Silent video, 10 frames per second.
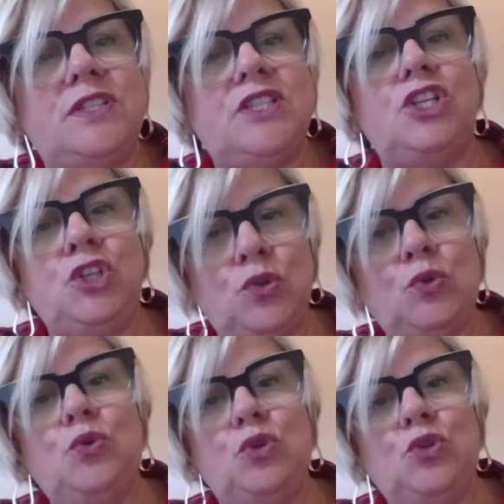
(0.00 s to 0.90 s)
foods that
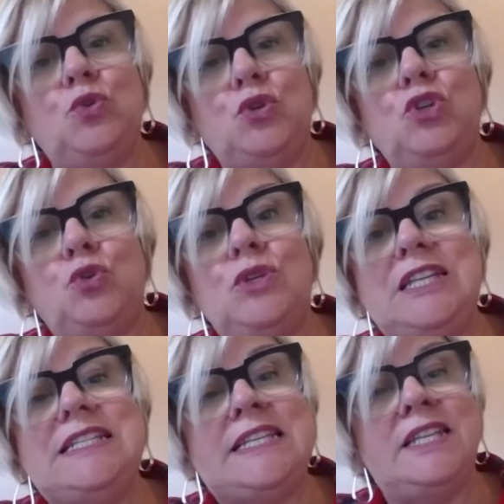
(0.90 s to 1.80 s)
you
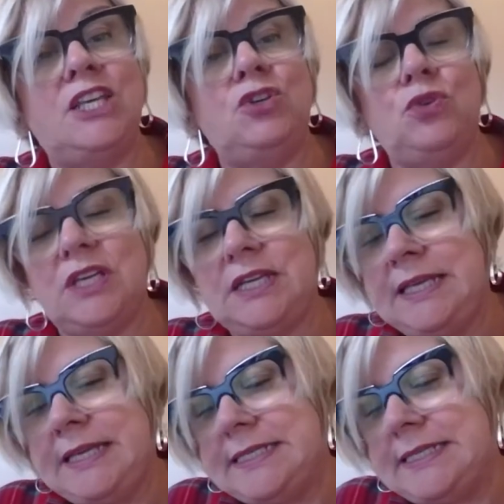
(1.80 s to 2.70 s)
need and that you can
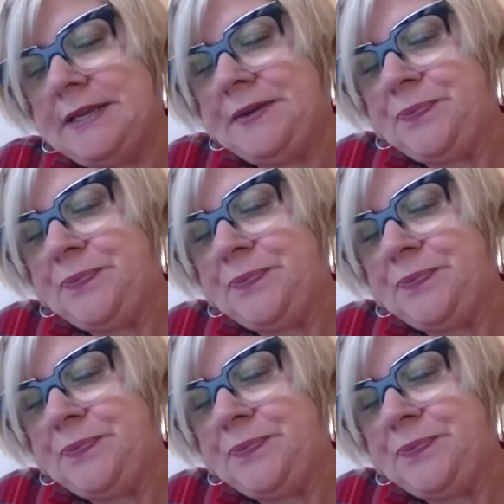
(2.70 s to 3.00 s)
eat.